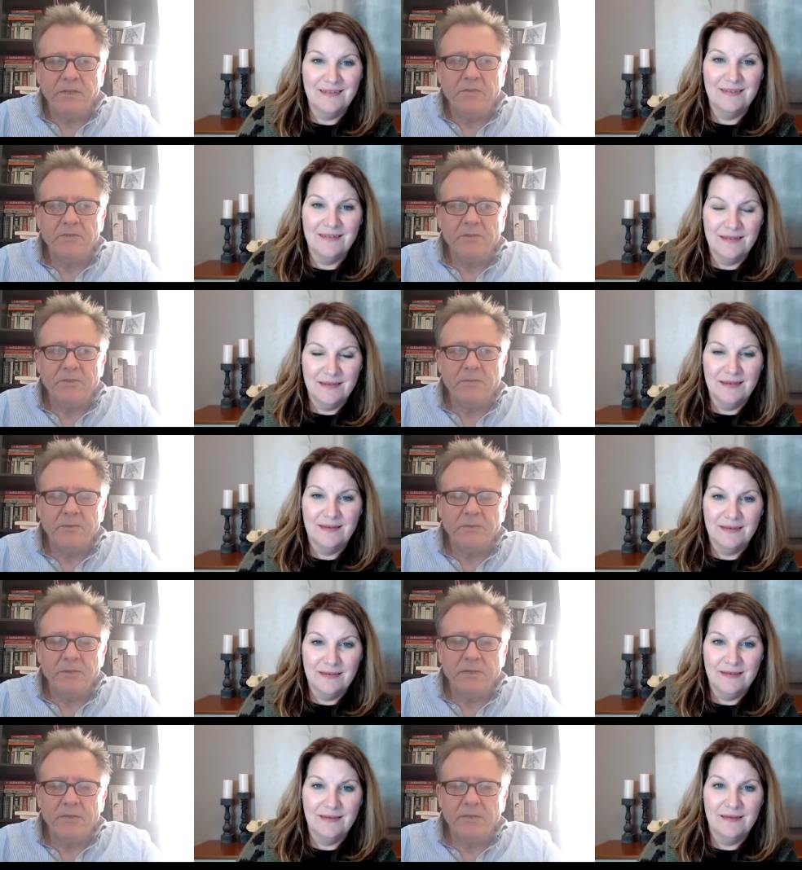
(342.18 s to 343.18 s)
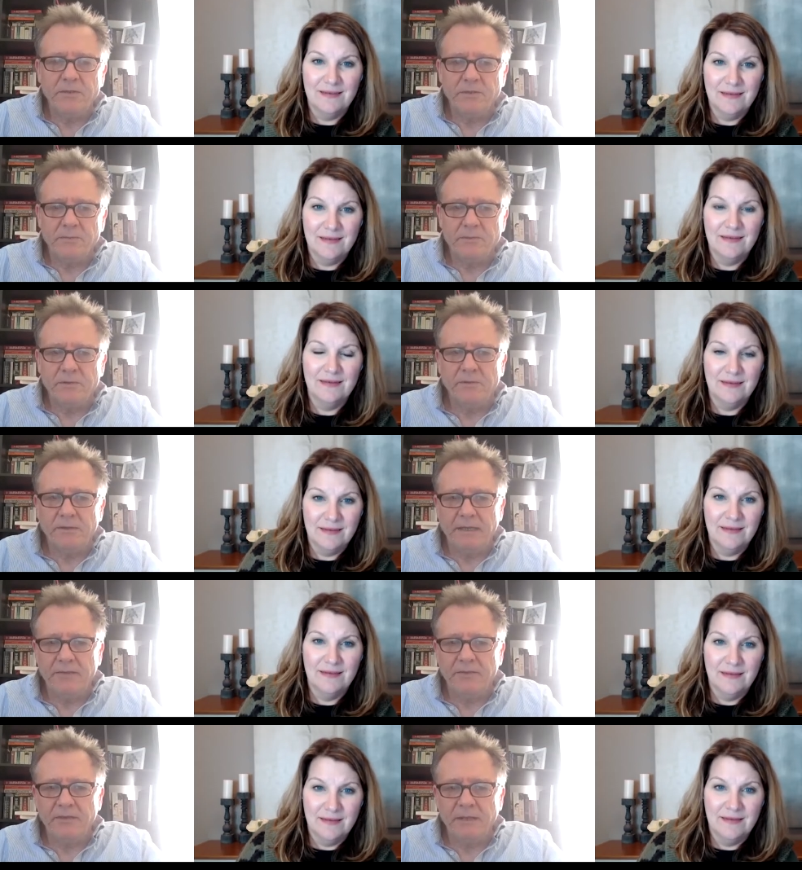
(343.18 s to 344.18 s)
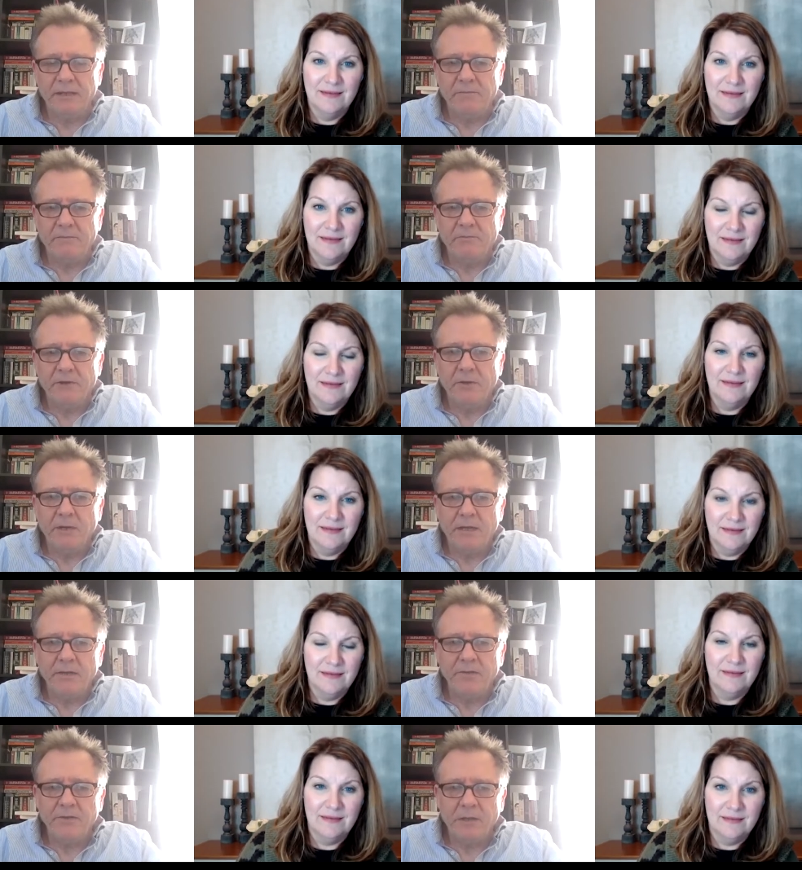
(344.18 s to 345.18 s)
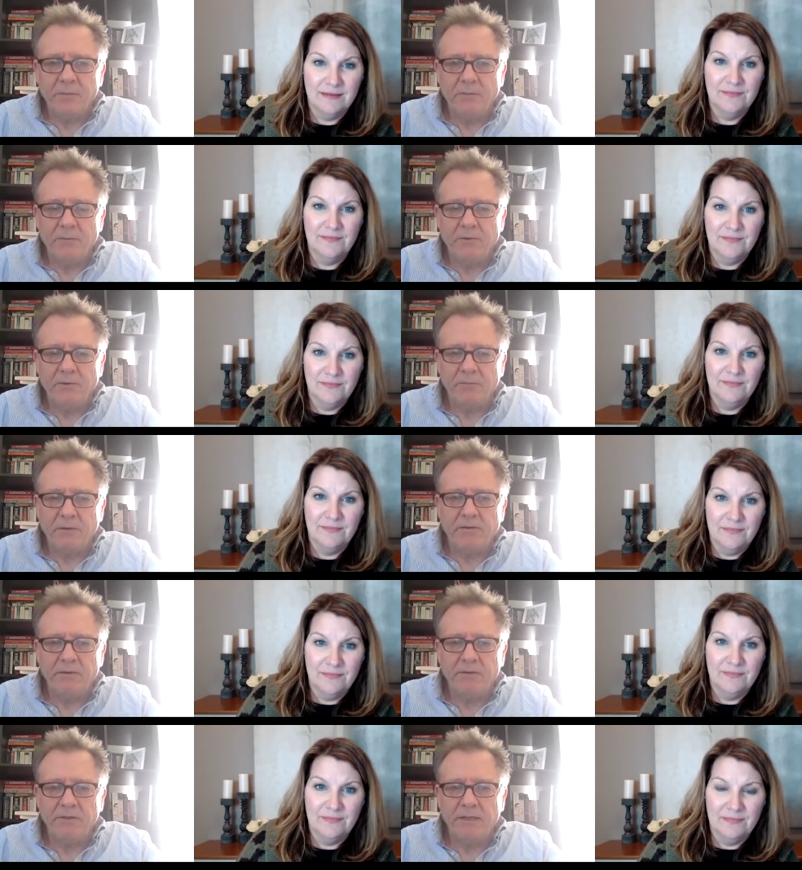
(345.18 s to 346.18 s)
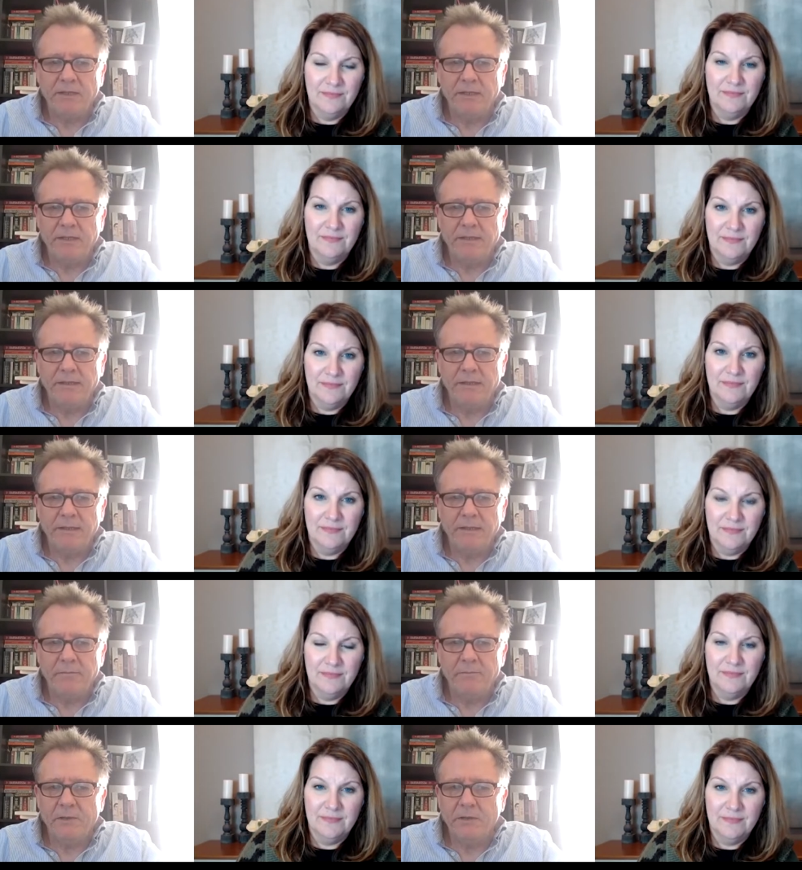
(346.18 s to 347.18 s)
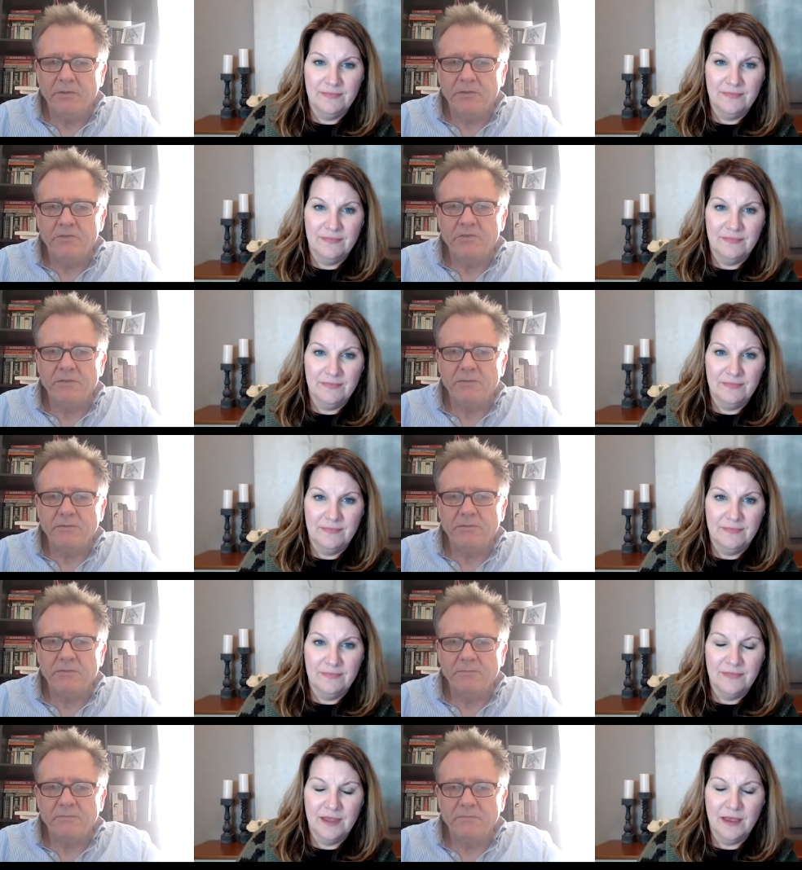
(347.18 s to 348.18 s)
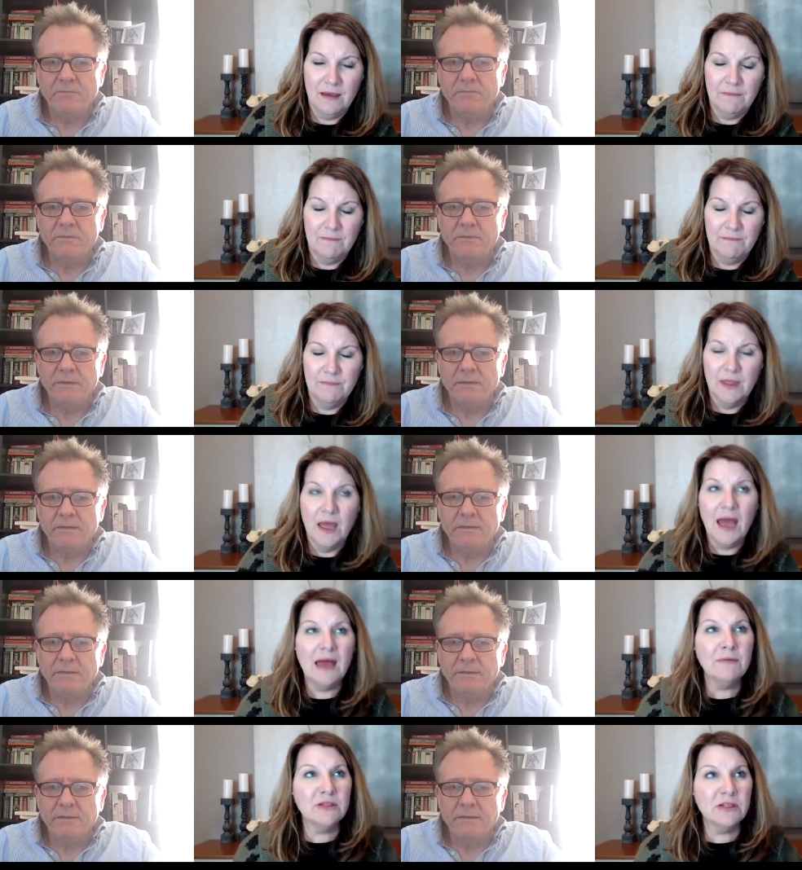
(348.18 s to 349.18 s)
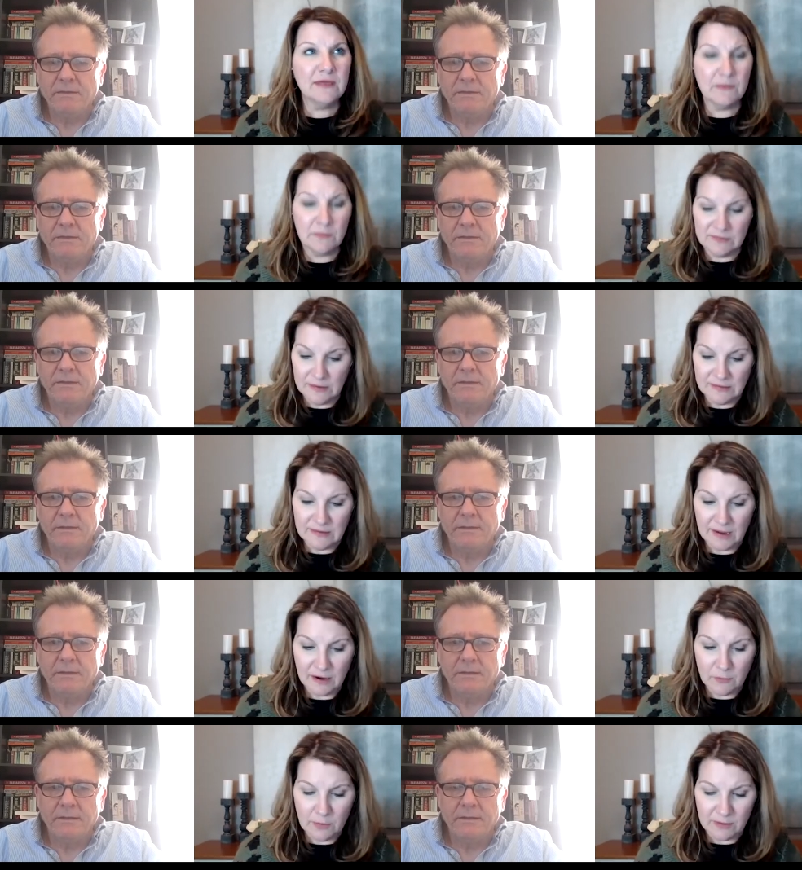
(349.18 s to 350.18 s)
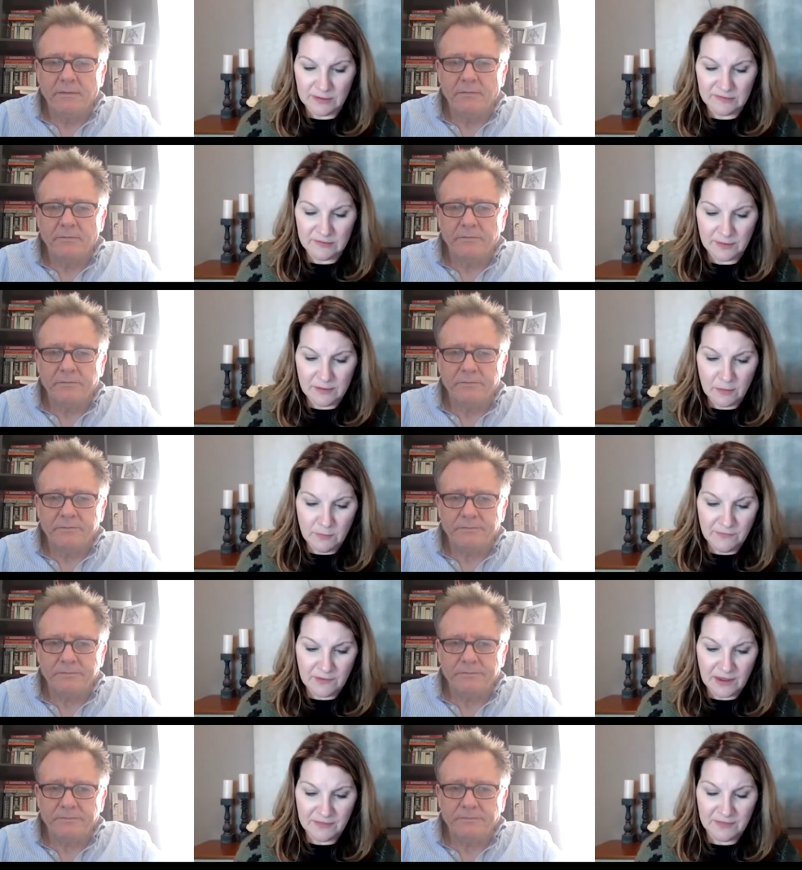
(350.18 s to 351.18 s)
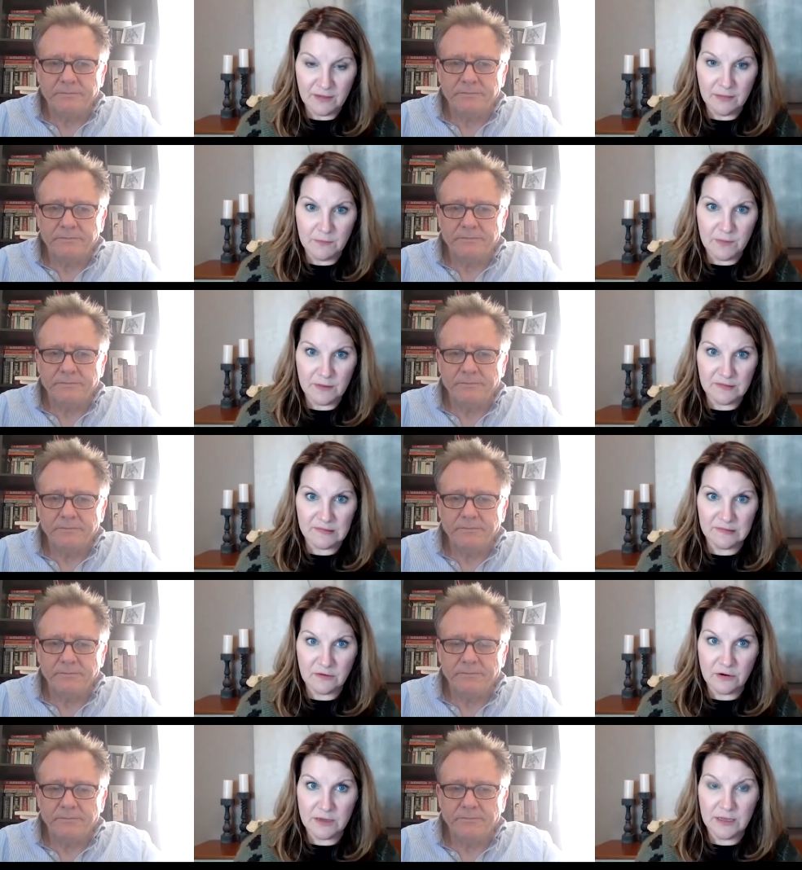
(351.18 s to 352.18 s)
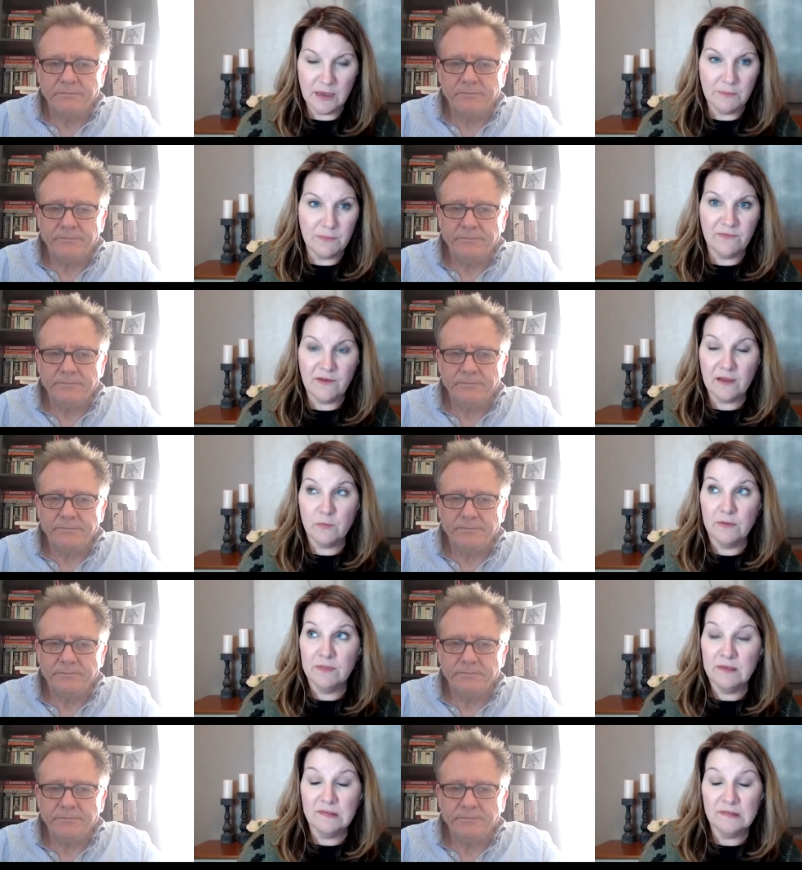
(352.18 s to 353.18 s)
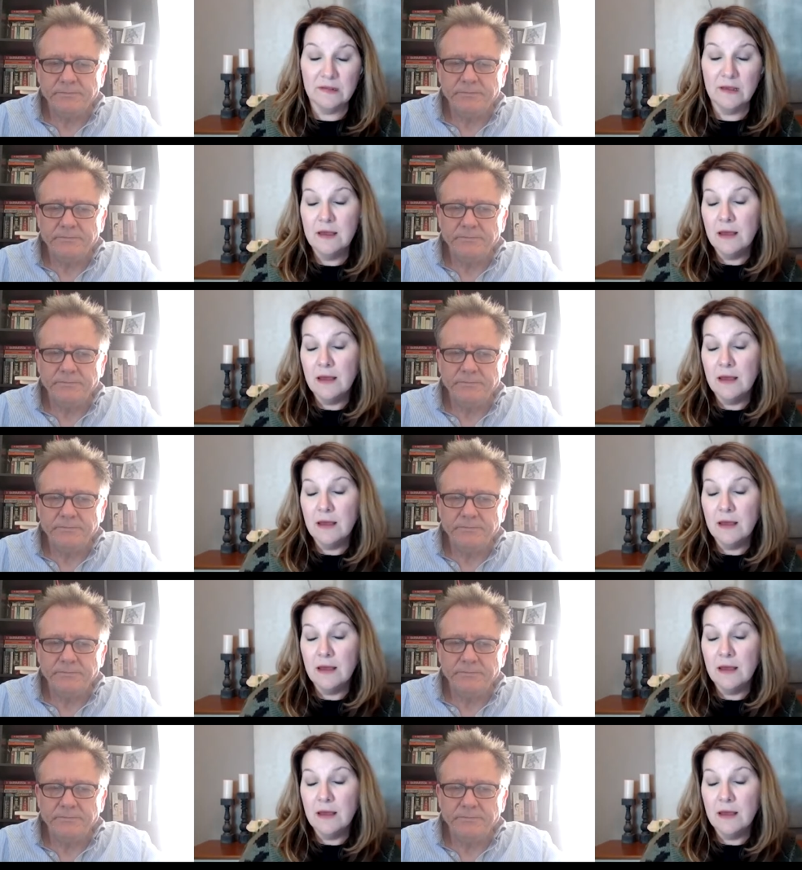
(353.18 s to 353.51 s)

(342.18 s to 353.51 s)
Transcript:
Speaker 1: government and local government as they roll out this common prosperity um, policy shift.
Speaker 2: Yeah. How much of that was linked to air quality? So I know we've got the Olympics starting up. In fact, when this